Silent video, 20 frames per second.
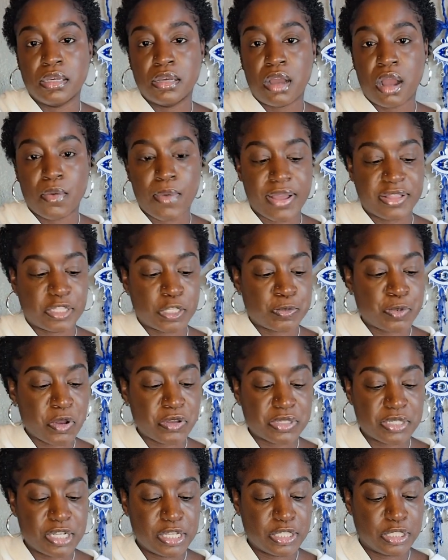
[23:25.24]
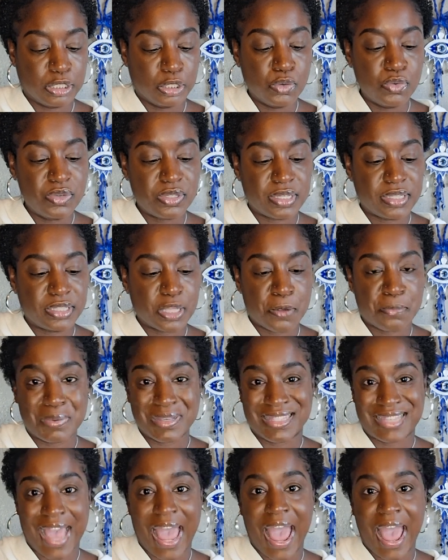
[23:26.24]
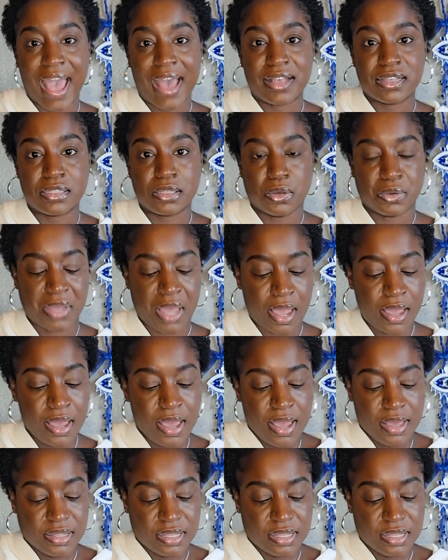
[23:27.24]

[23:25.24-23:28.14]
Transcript: All right, this person is losing their pizzazz, okay?